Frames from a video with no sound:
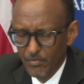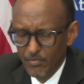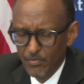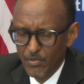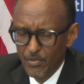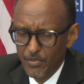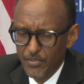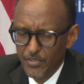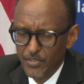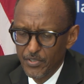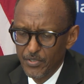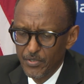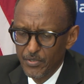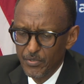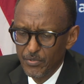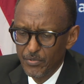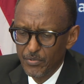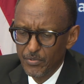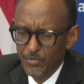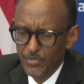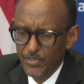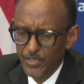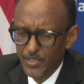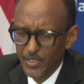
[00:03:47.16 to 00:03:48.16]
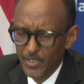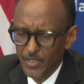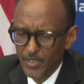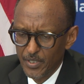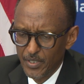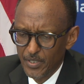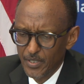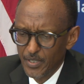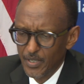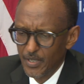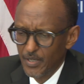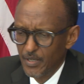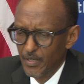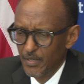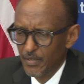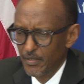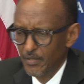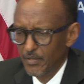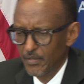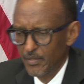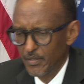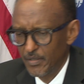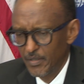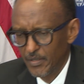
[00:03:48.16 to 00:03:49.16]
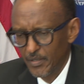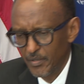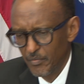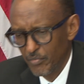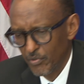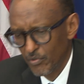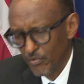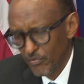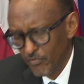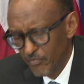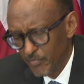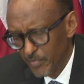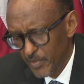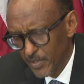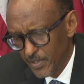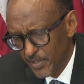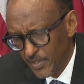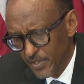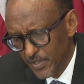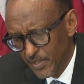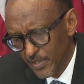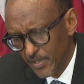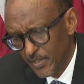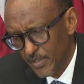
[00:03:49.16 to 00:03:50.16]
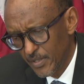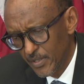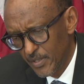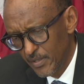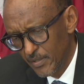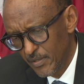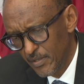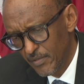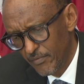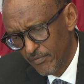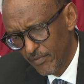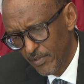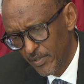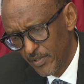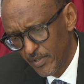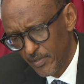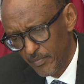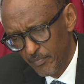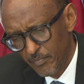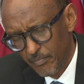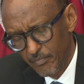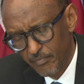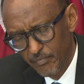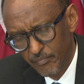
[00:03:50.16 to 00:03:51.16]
continue to see improvements in different